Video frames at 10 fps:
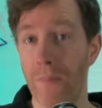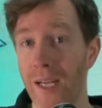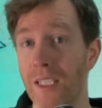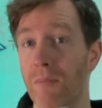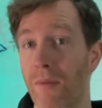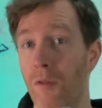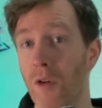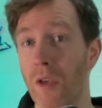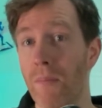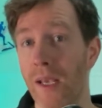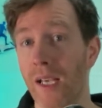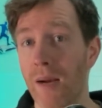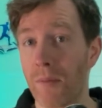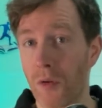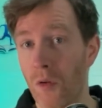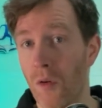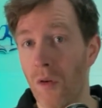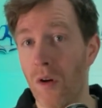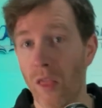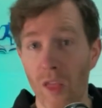But before you pick up
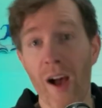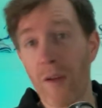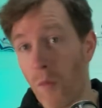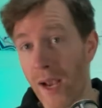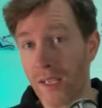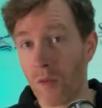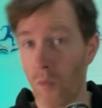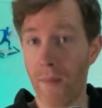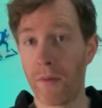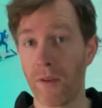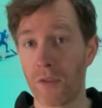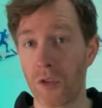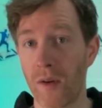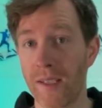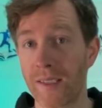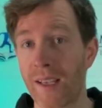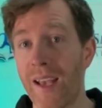your lightweight weapon of choice,